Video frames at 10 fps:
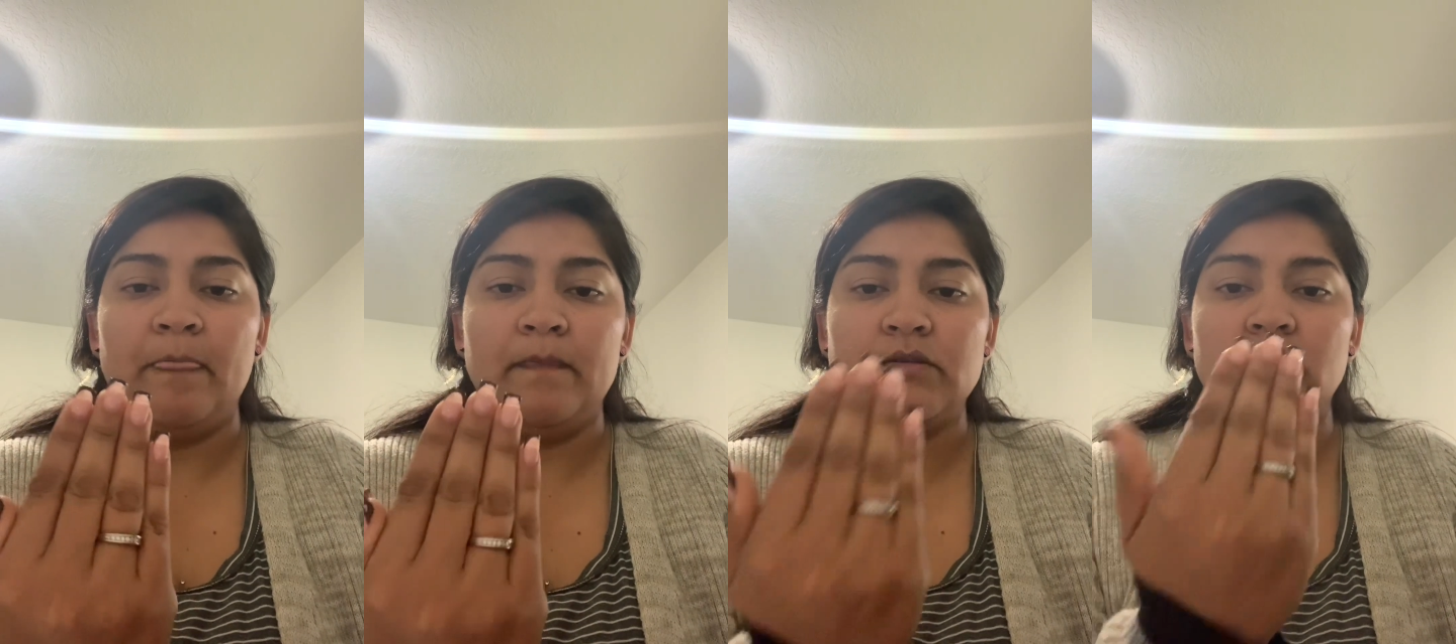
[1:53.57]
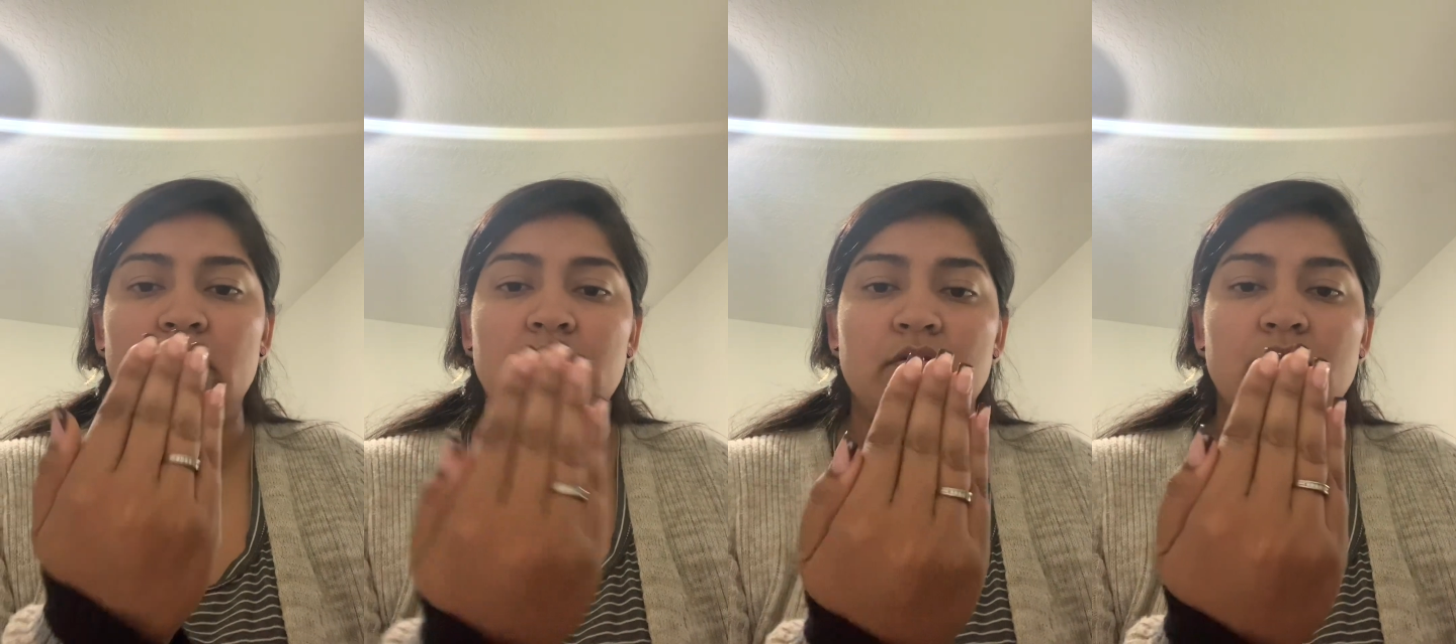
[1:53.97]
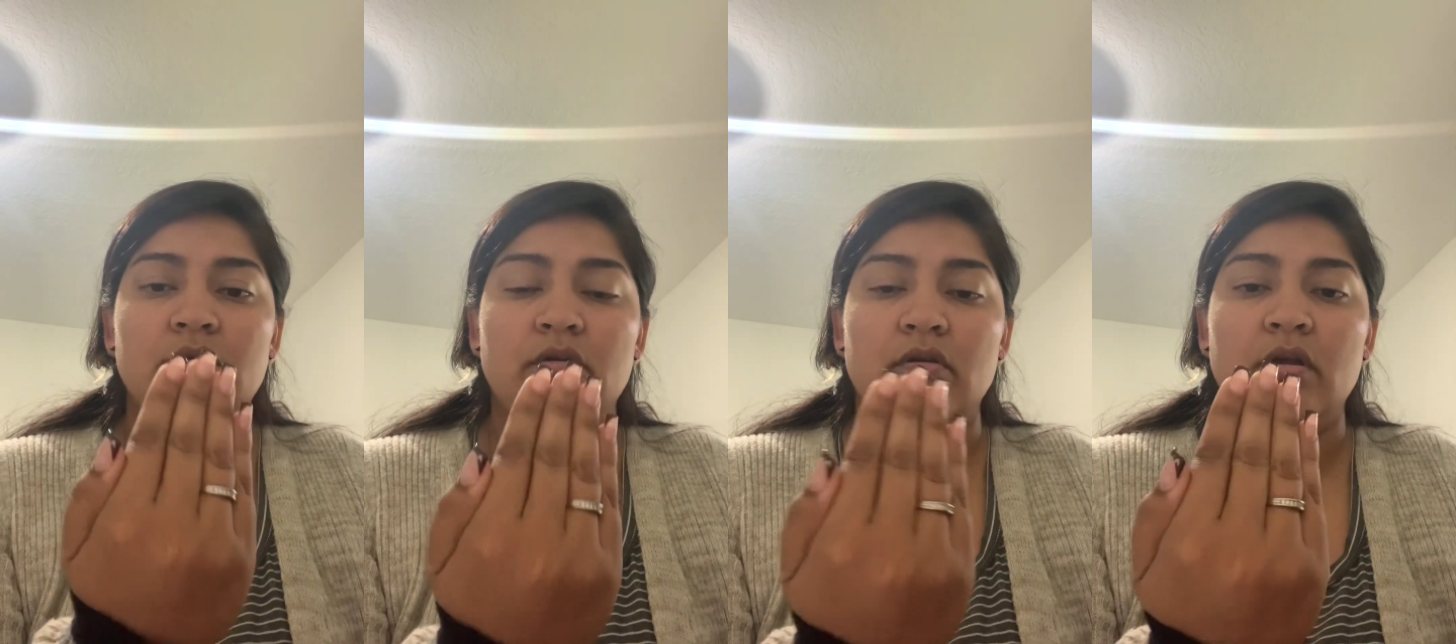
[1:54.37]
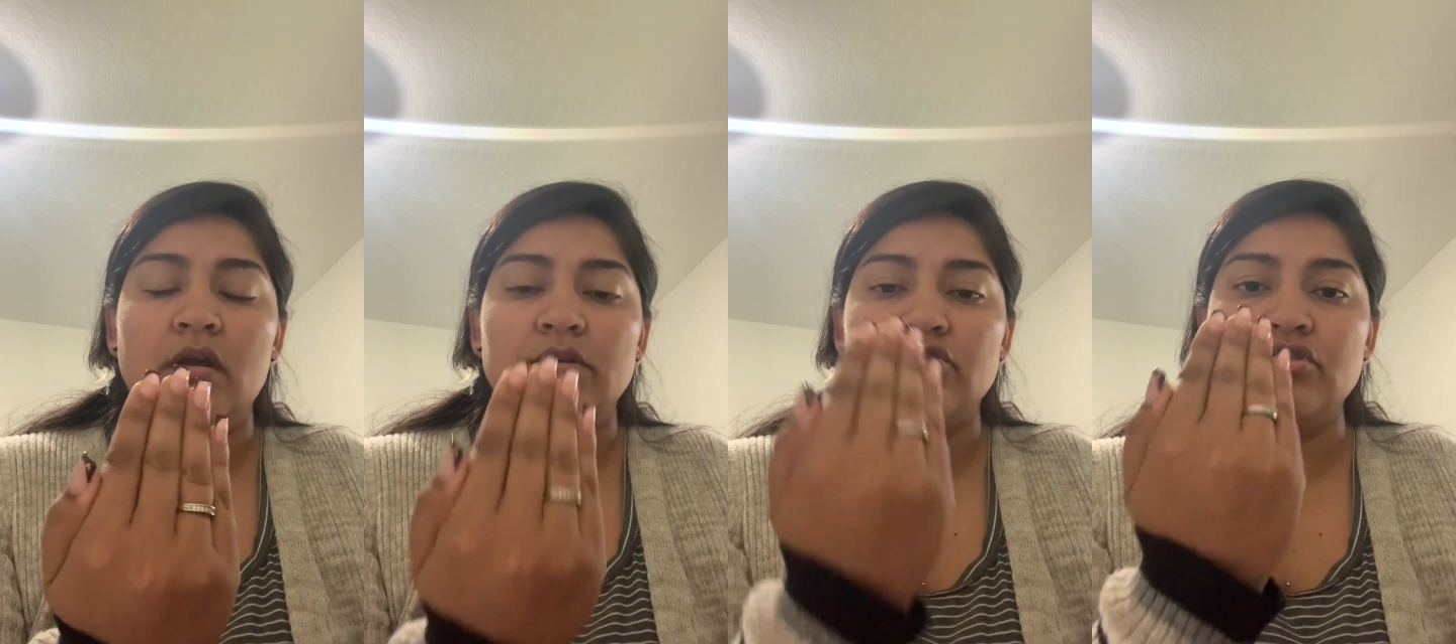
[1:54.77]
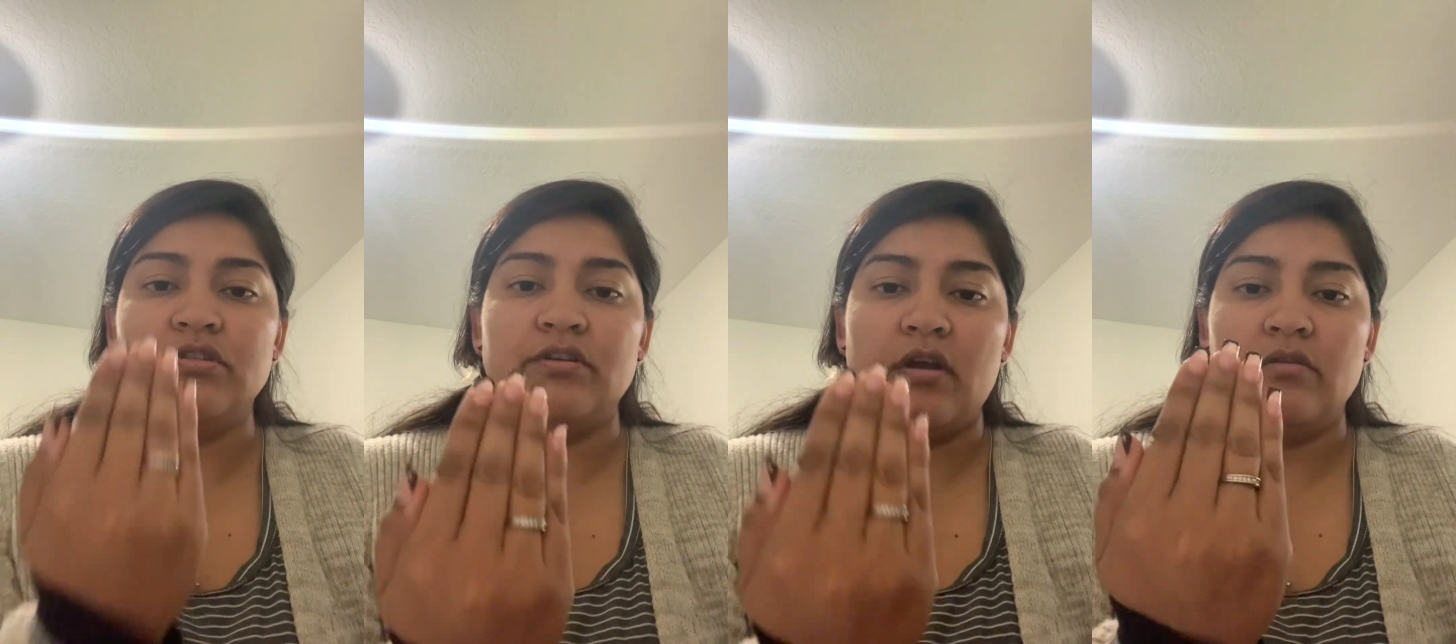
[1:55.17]
so that your streaks
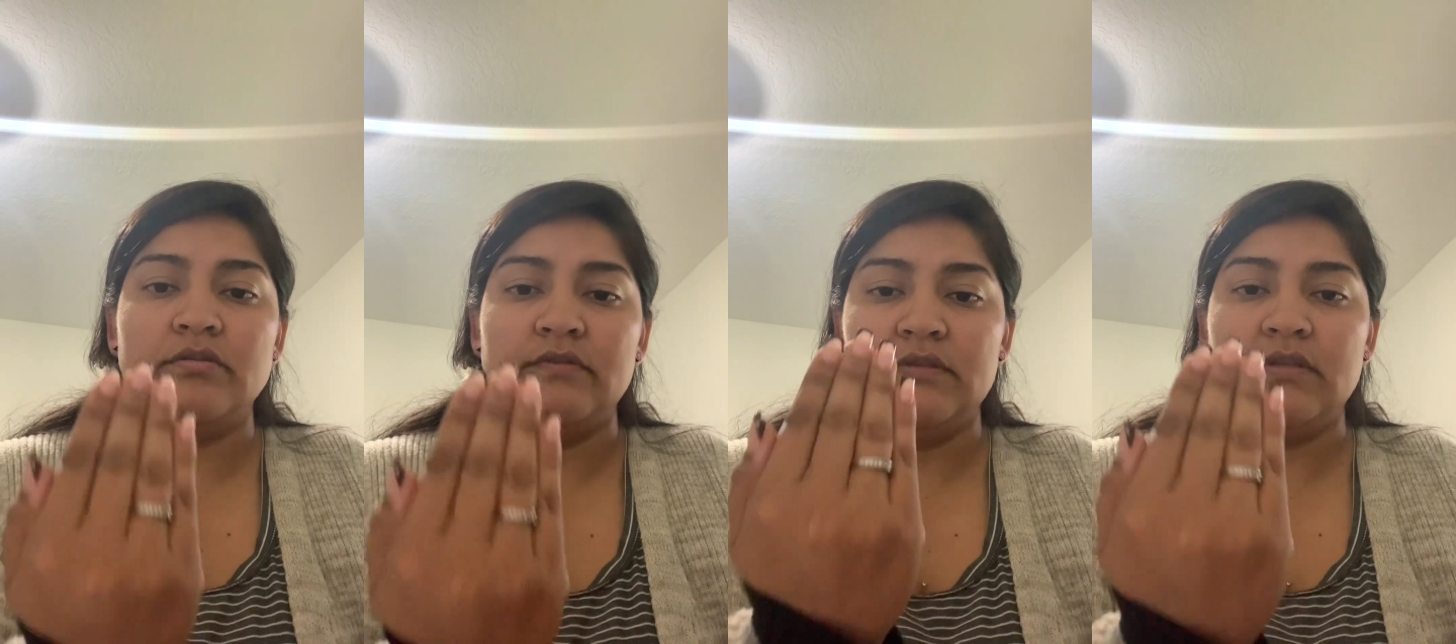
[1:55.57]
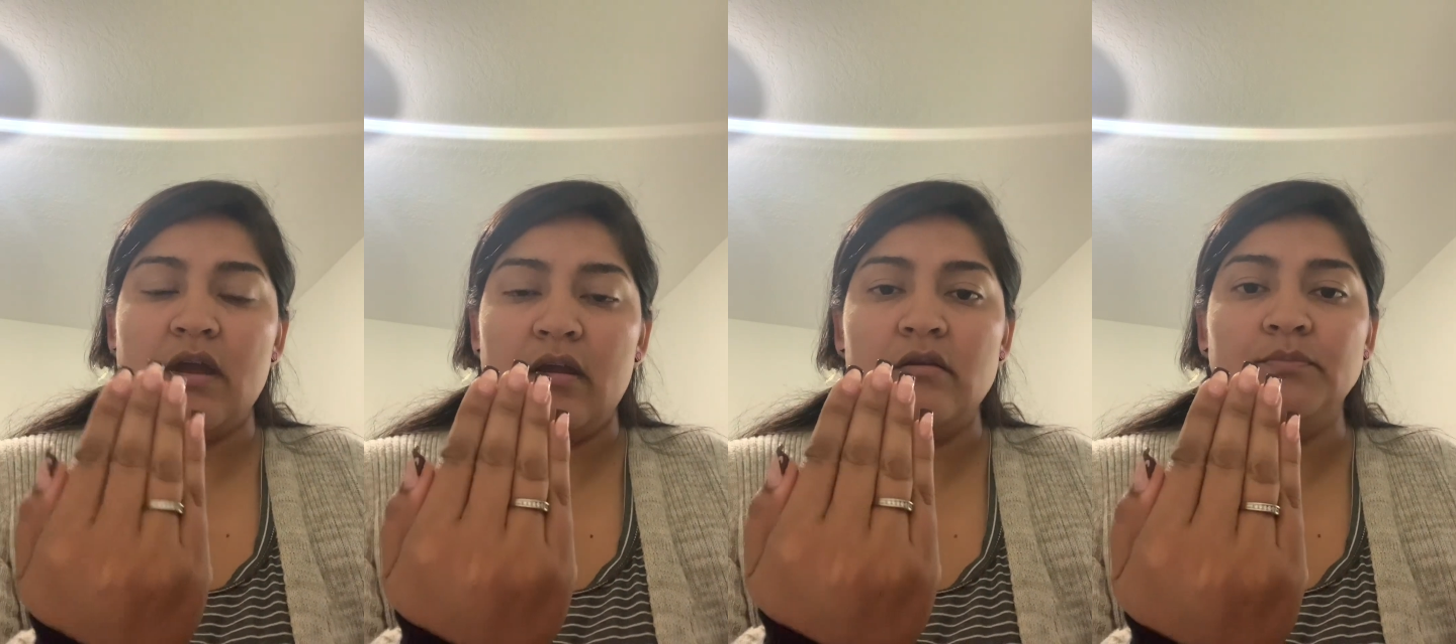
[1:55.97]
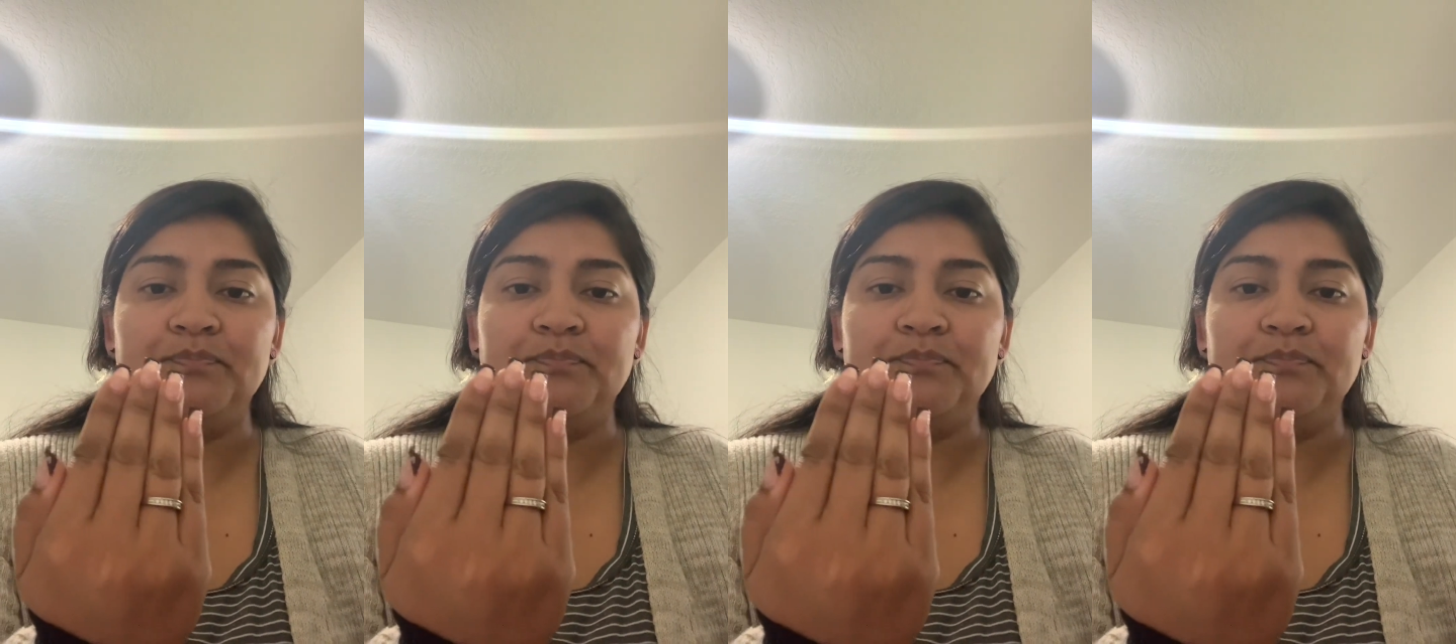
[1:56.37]
are now to the side.